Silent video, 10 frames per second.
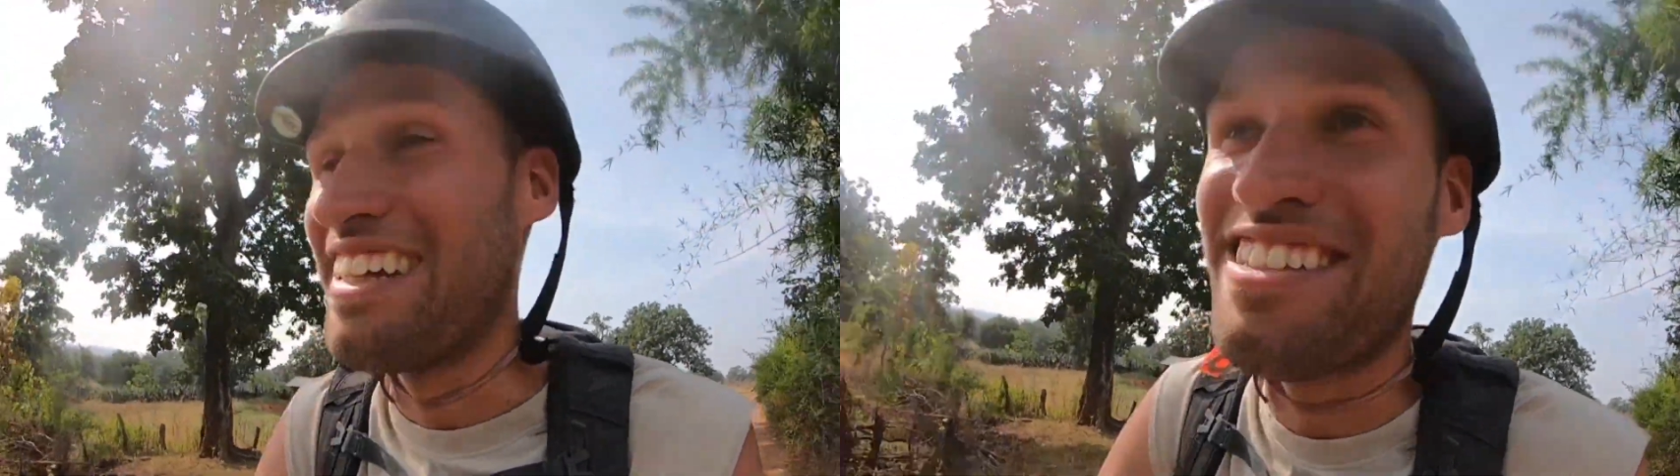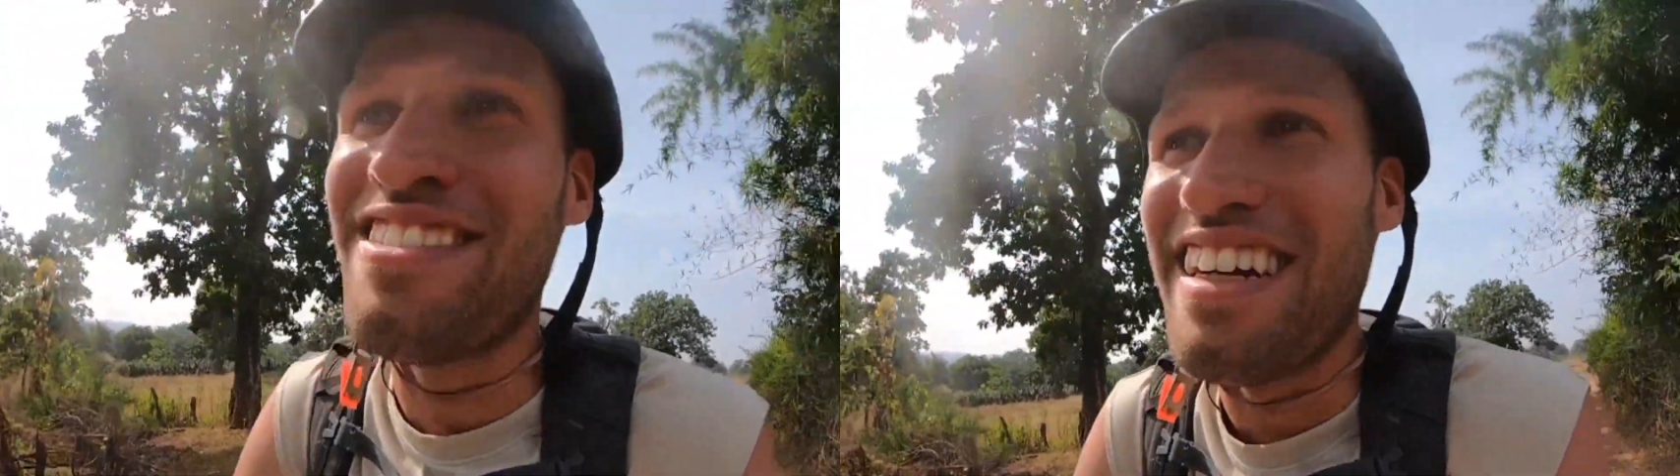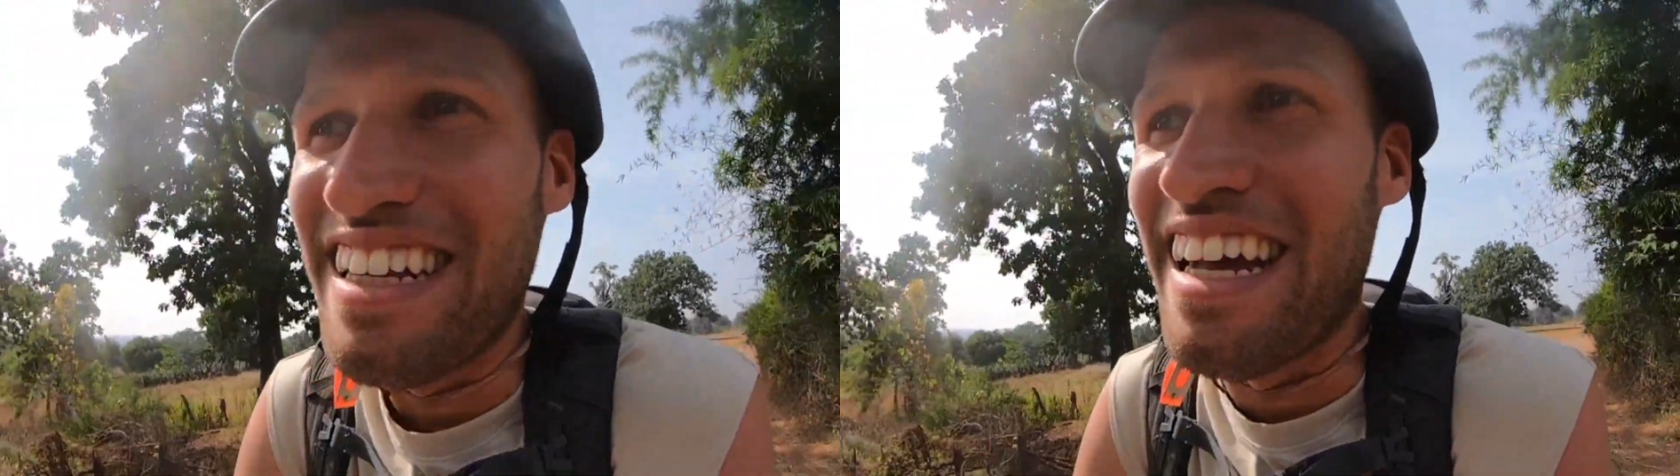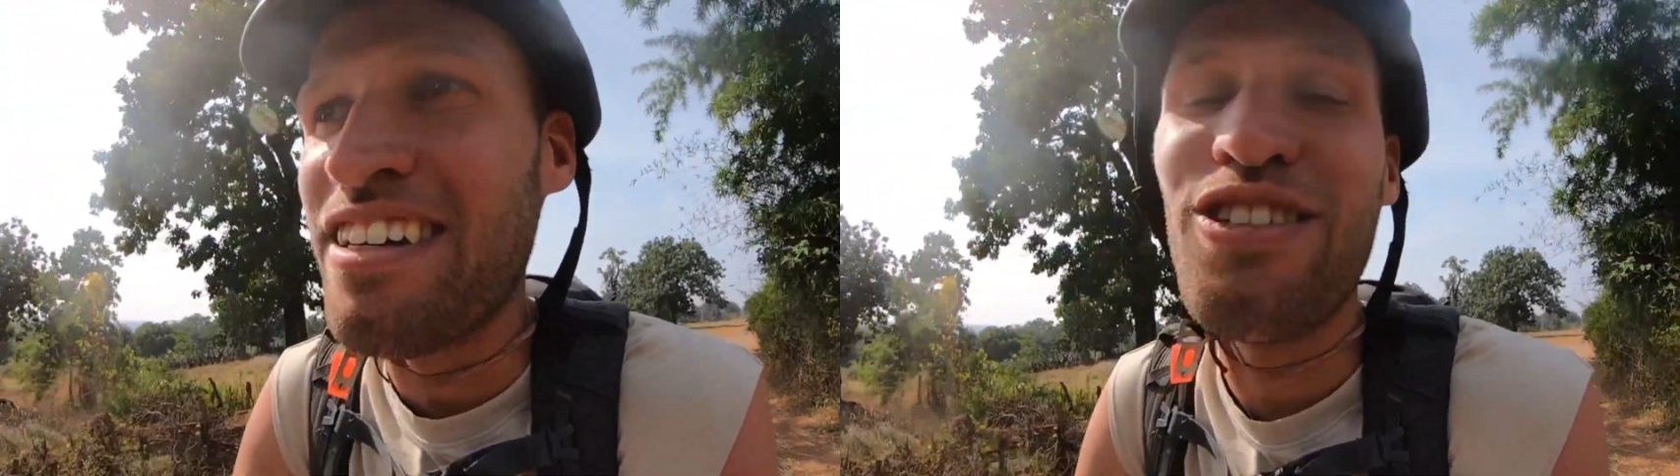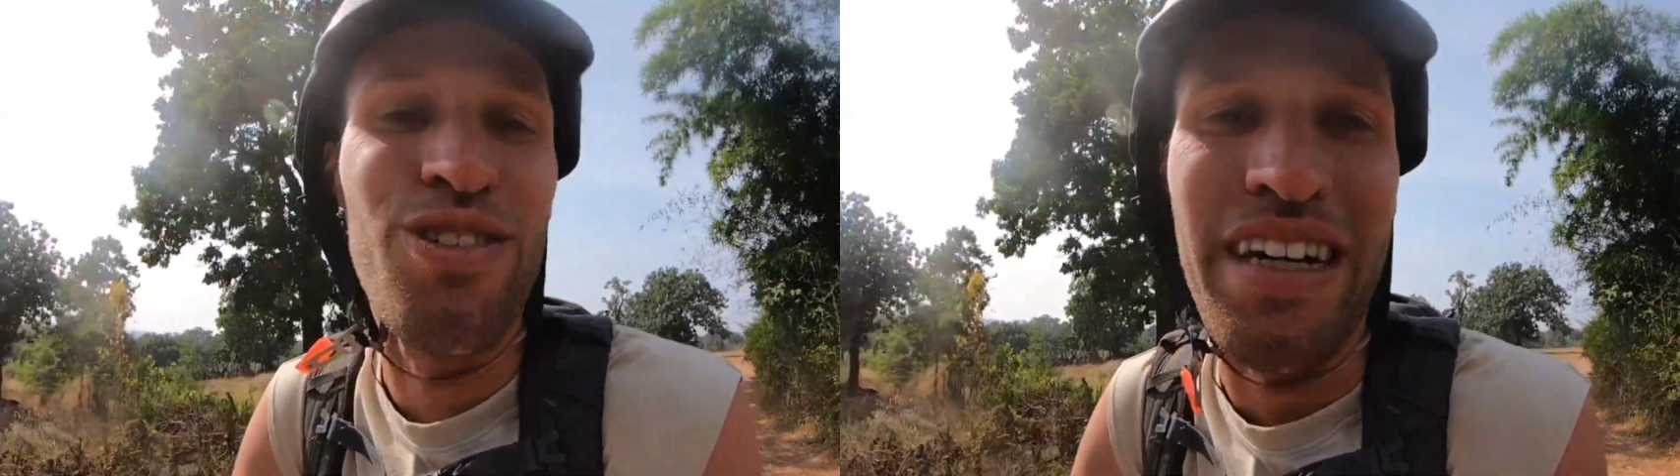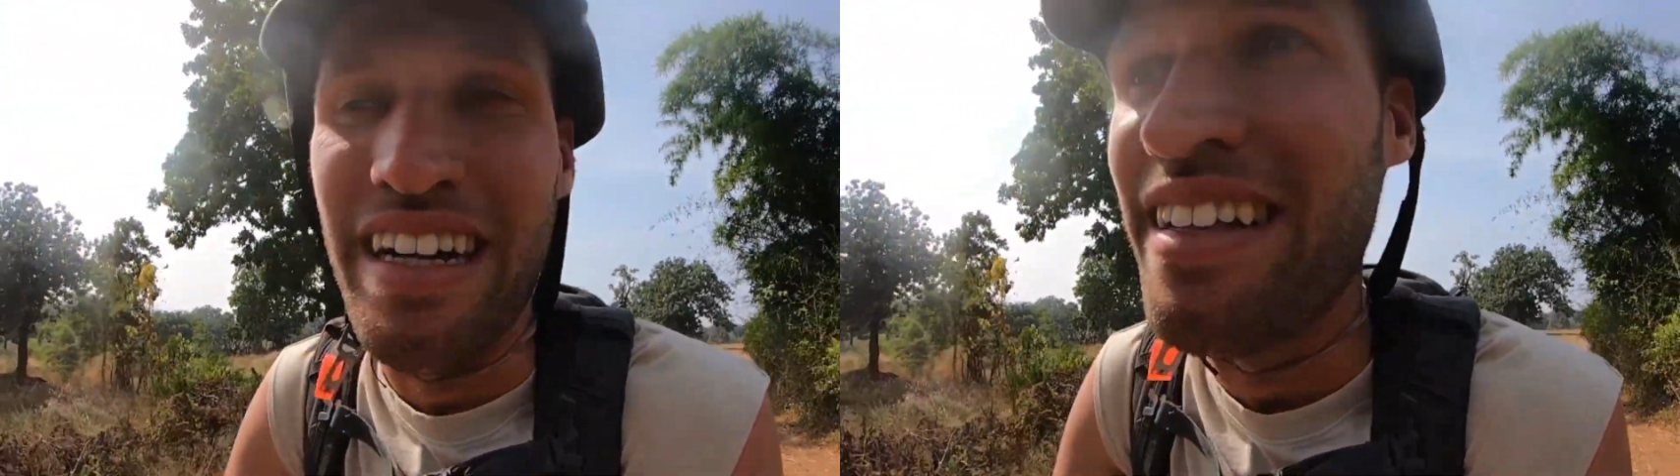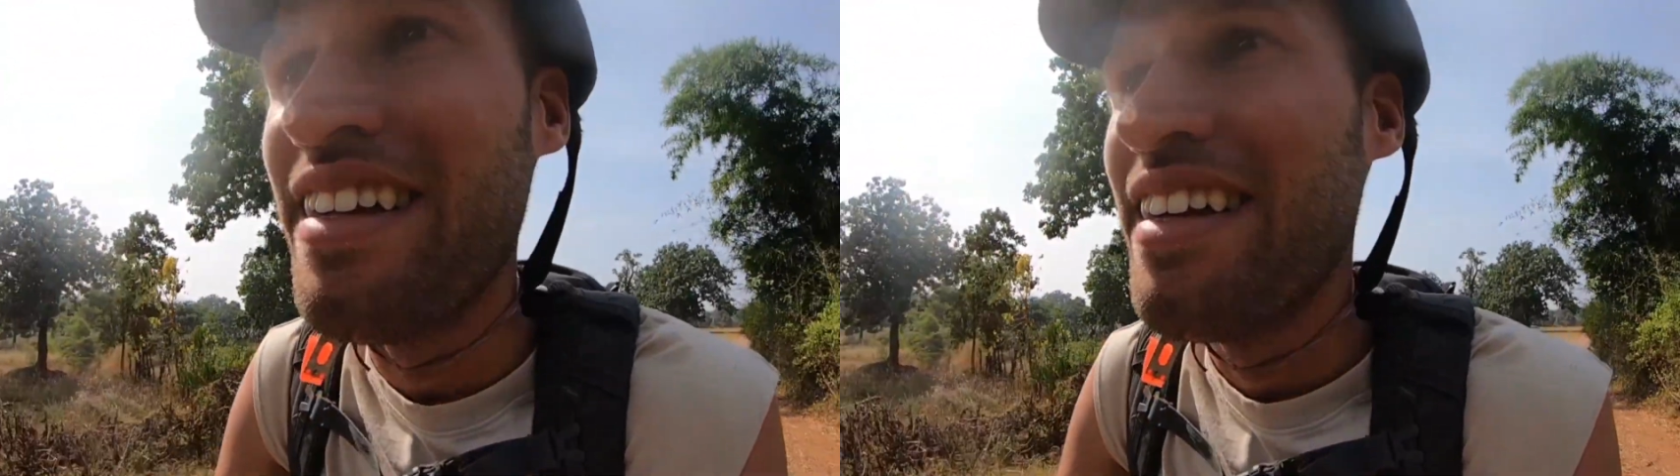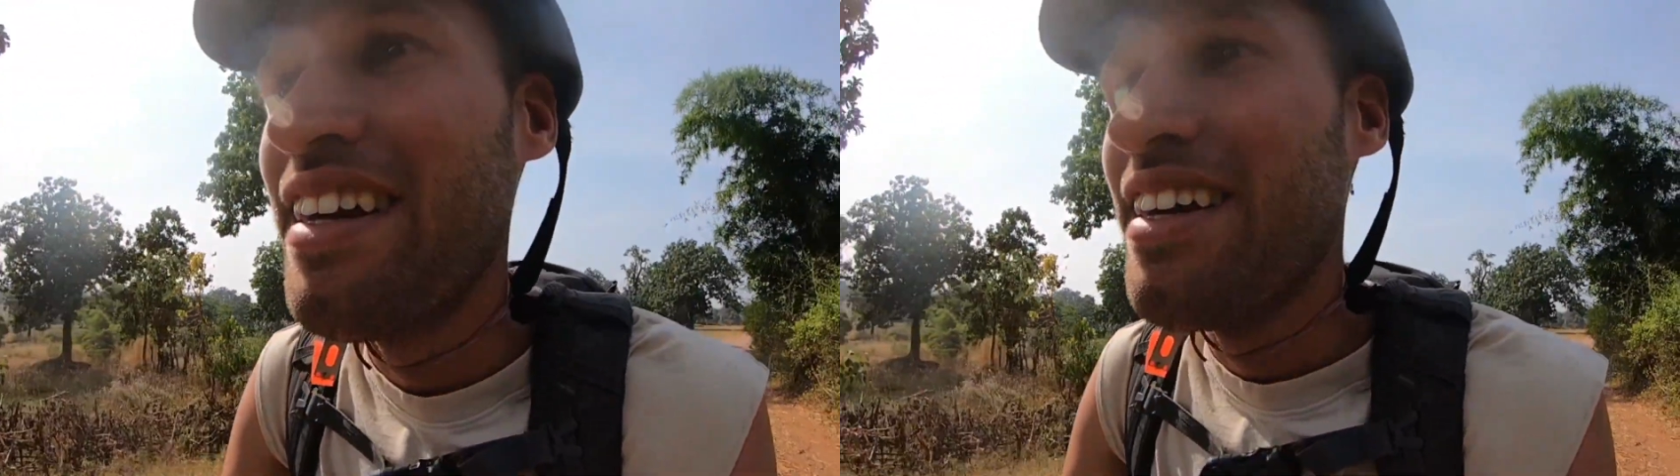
And it's really nice that